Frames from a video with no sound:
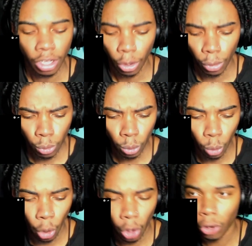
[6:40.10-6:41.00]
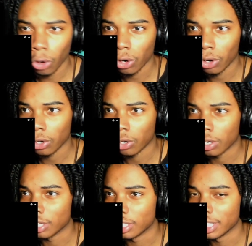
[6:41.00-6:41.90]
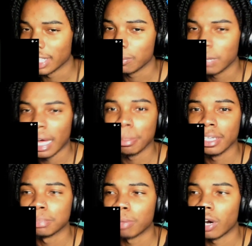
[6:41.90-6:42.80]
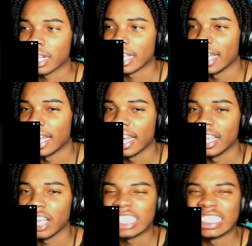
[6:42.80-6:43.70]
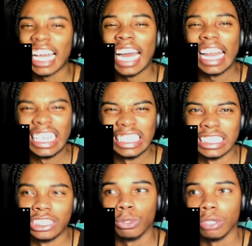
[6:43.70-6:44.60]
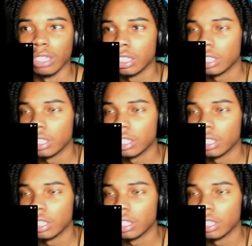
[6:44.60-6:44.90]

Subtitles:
Oh, hold on, hold on, hold on, hold on. We gotta play this part again, and y'all just gotta listen to it.